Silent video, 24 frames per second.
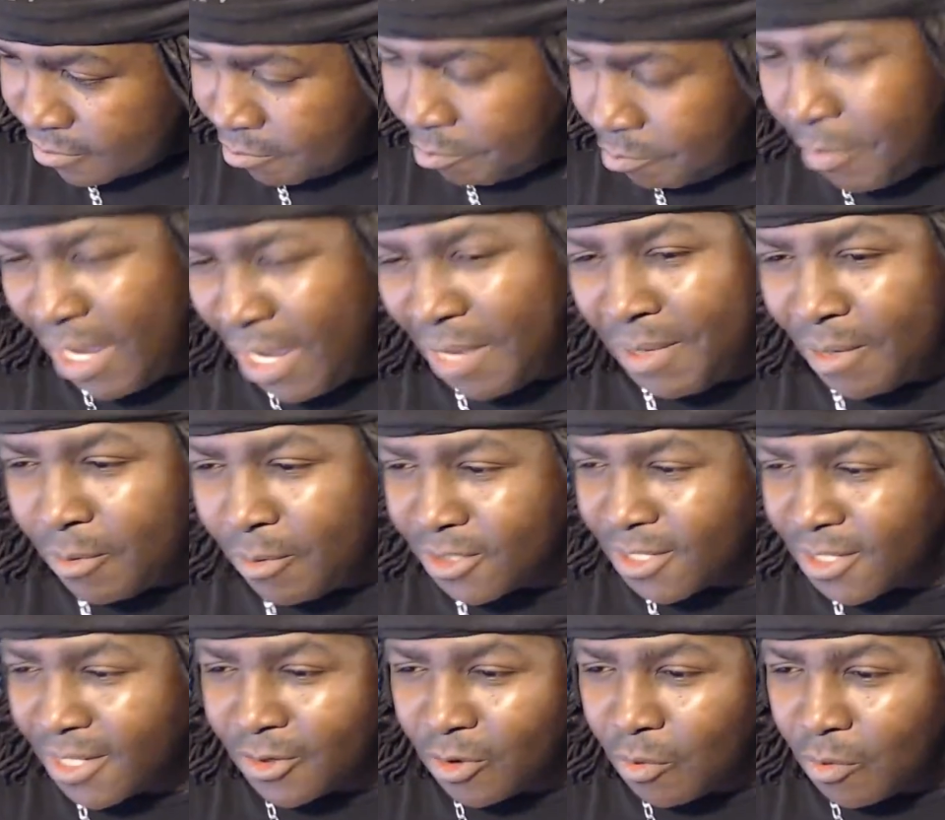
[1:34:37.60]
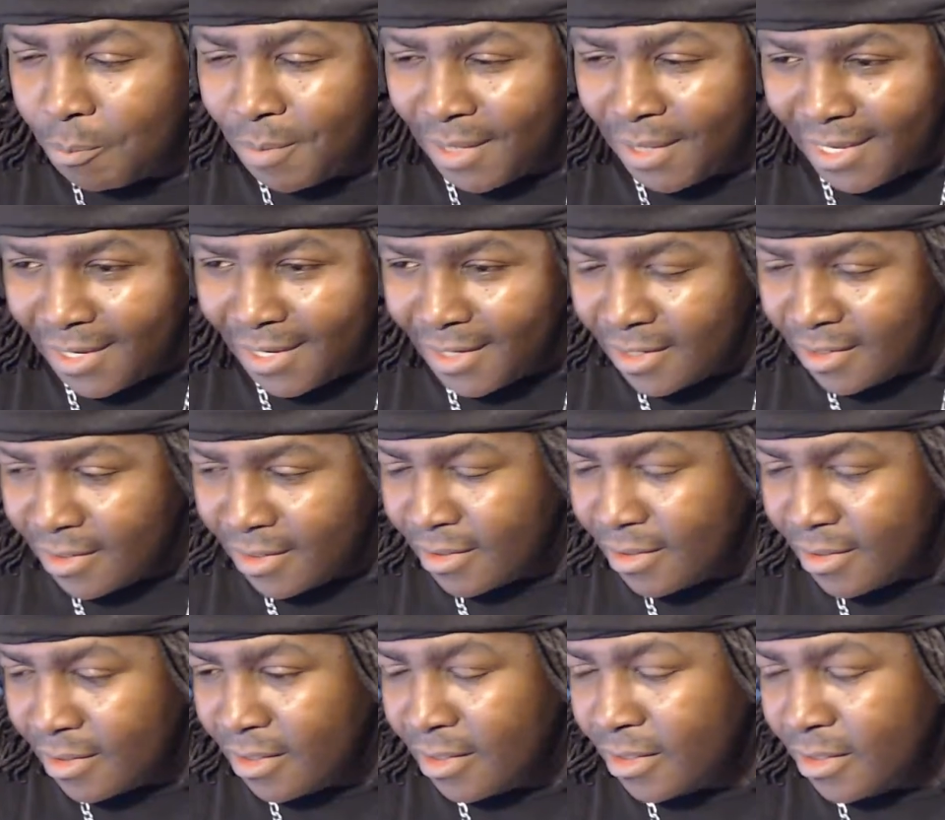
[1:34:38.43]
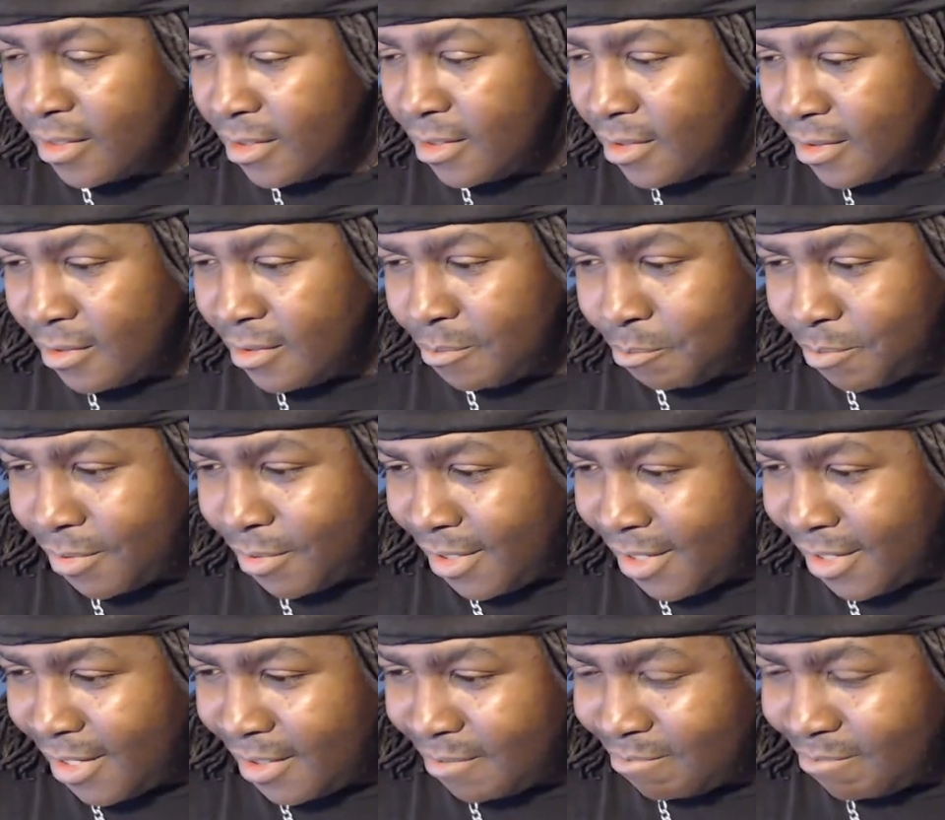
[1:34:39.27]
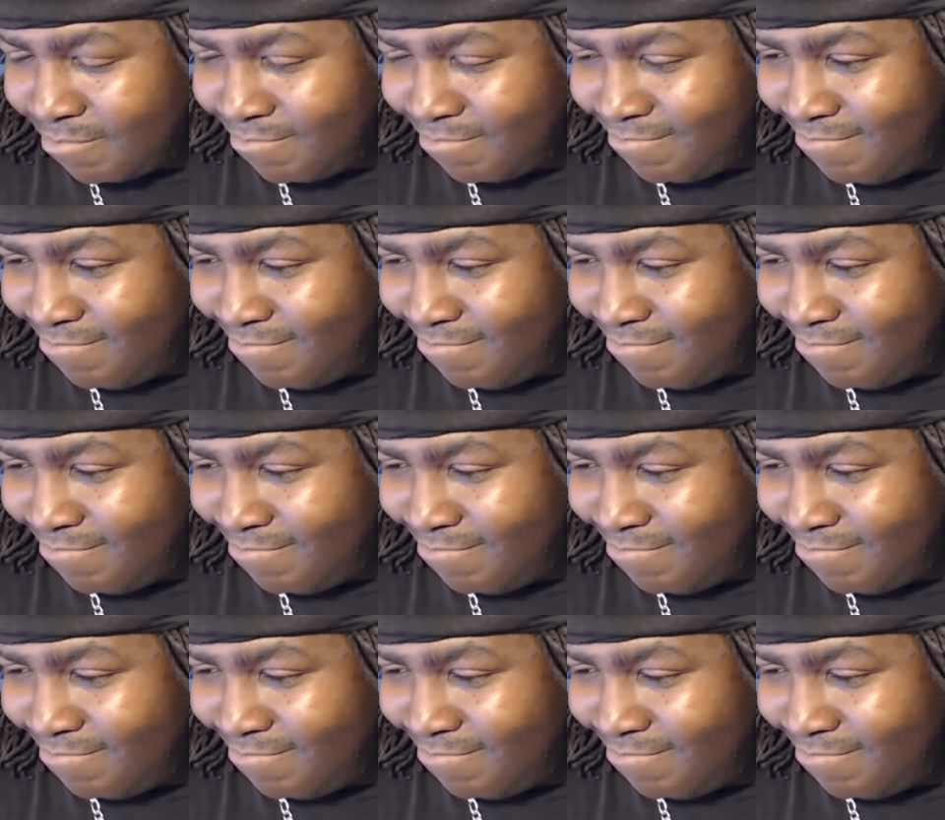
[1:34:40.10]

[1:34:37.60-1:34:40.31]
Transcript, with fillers: maybe it was a little big, but